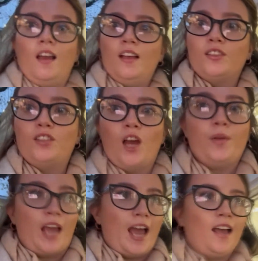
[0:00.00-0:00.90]
So
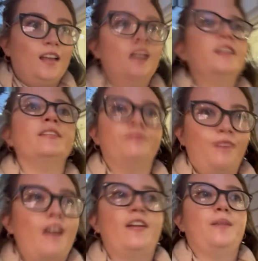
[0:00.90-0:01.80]
yeah,
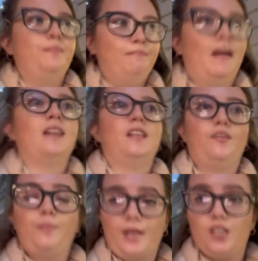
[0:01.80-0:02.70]
very
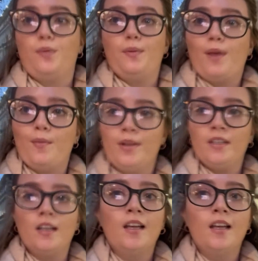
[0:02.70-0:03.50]
massive pinch me moment.